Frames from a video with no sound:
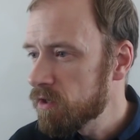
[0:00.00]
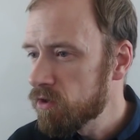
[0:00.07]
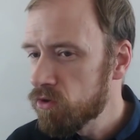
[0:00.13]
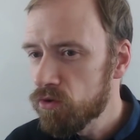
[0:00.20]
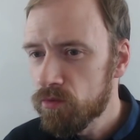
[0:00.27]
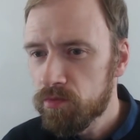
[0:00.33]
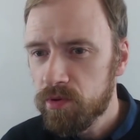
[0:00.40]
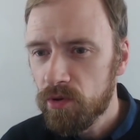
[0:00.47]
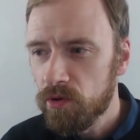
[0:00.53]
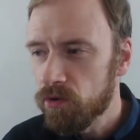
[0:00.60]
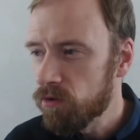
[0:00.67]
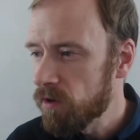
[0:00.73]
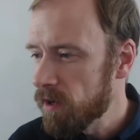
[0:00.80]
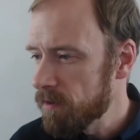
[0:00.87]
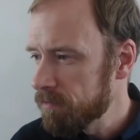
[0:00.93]
a new
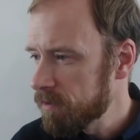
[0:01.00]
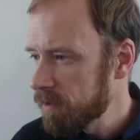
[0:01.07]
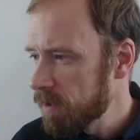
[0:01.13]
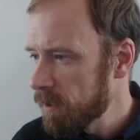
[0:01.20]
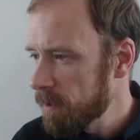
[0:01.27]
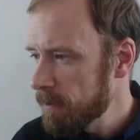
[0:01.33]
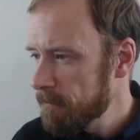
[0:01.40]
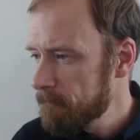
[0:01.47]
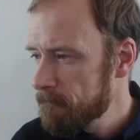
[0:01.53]
program today.